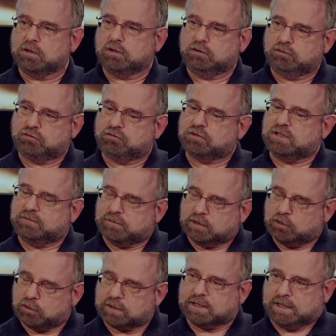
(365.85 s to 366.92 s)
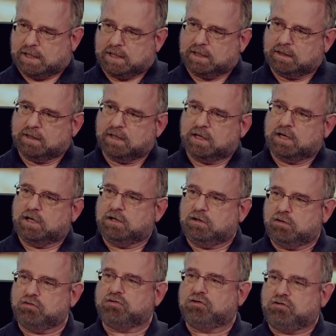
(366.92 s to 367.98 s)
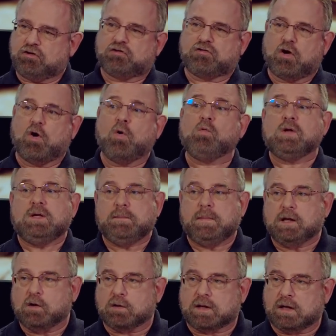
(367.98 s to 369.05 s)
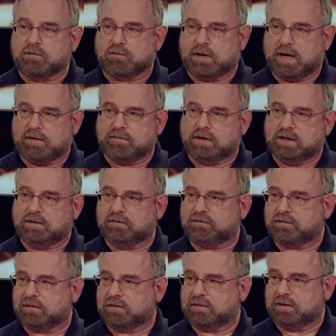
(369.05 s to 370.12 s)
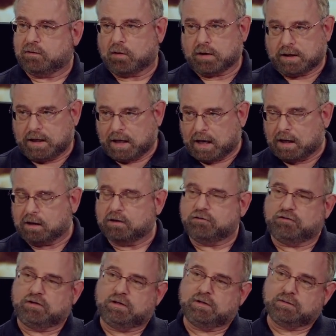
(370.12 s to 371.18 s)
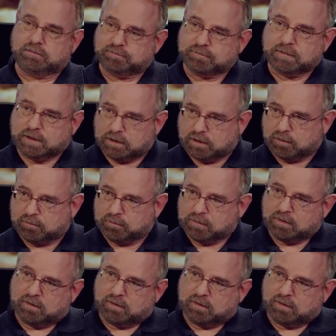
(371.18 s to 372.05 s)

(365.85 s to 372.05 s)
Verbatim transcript: You shouldn't even look at it. Right. You should just only be looking for evidence uh, in archaeology, you know.